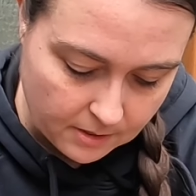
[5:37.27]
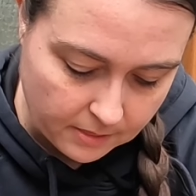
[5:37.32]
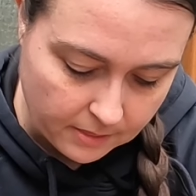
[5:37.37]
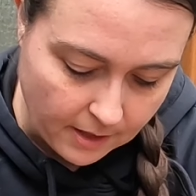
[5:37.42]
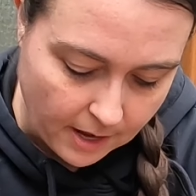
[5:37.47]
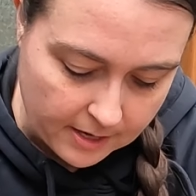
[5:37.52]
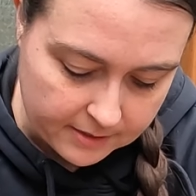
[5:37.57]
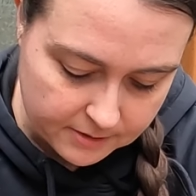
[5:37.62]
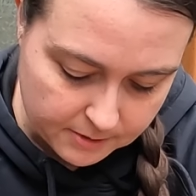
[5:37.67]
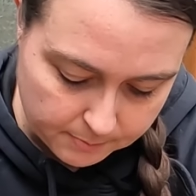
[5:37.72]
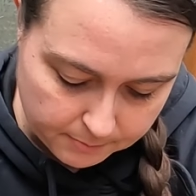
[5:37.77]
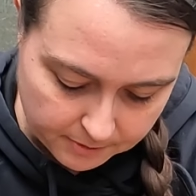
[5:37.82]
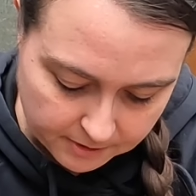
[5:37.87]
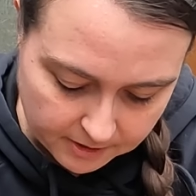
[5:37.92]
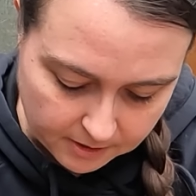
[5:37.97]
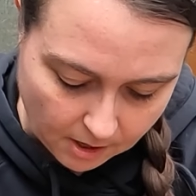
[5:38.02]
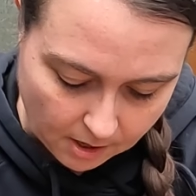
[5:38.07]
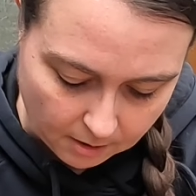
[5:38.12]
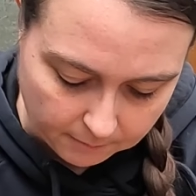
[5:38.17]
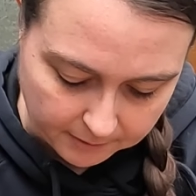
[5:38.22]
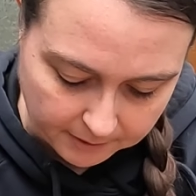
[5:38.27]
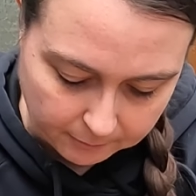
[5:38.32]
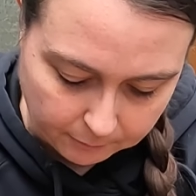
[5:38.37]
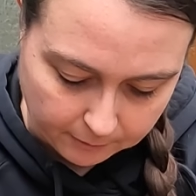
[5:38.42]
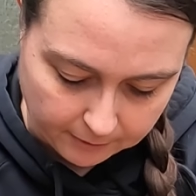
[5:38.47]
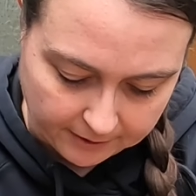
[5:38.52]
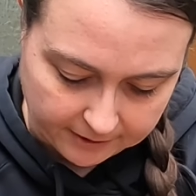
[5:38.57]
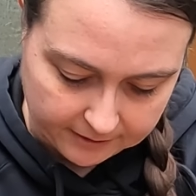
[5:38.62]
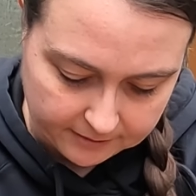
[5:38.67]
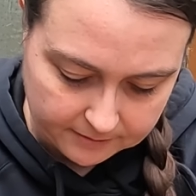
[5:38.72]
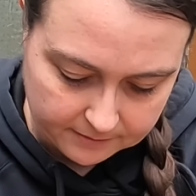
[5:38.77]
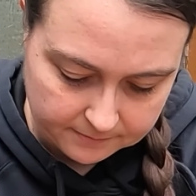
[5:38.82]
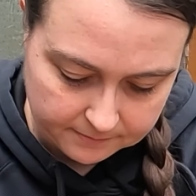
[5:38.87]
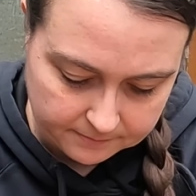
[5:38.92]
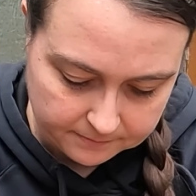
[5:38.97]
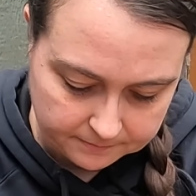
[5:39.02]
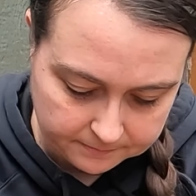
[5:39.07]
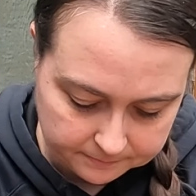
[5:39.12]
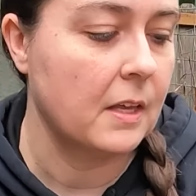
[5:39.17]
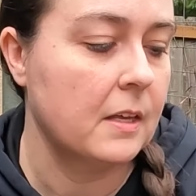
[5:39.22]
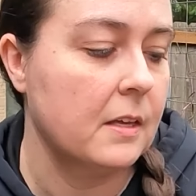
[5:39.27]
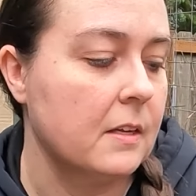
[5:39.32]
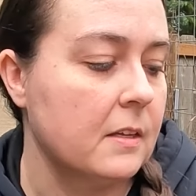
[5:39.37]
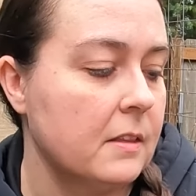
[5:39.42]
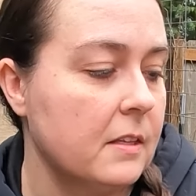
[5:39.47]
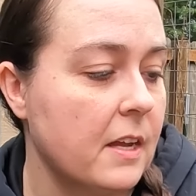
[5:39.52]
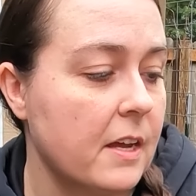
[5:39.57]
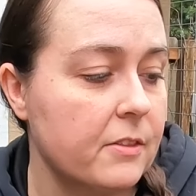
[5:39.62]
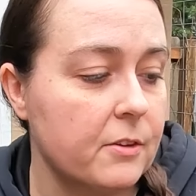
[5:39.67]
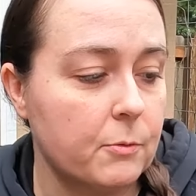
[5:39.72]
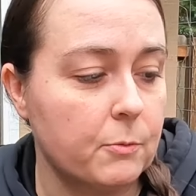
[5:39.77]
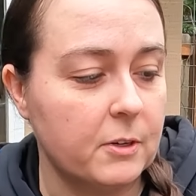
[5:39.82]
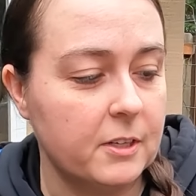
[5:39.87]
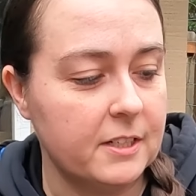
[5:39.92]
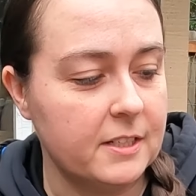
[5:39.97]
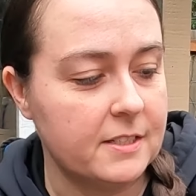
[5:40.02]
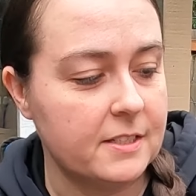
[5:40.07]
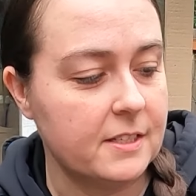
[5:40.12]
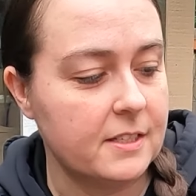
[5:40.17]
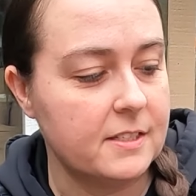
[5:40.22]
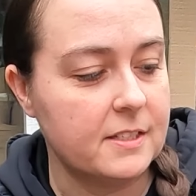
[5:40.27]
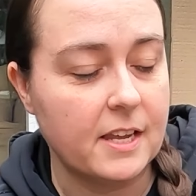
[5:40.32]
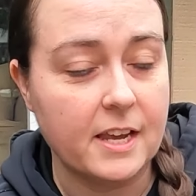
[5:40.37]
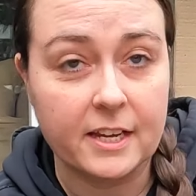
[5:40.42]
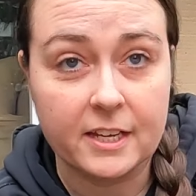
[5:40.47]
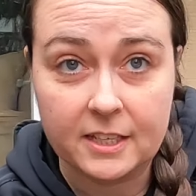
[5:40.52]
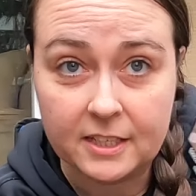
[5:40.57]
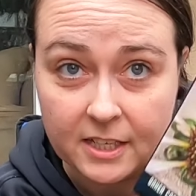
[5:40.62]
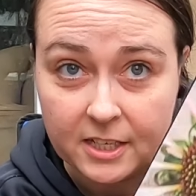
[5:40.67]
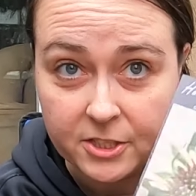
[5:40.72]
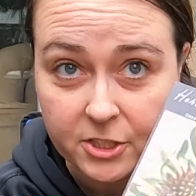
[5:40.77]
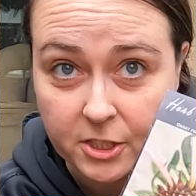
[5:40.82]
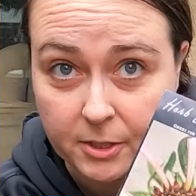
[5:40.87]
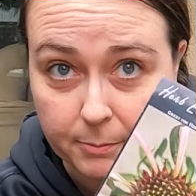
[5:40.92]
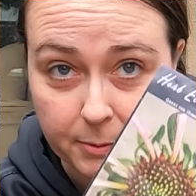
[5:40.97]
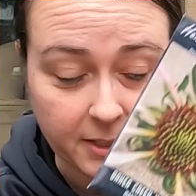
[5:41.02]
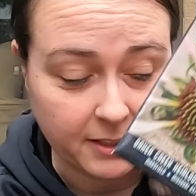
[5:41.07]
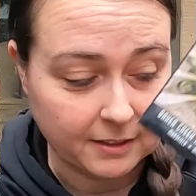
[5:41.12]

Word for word: That's a pretty common one. The other one is this Echinacea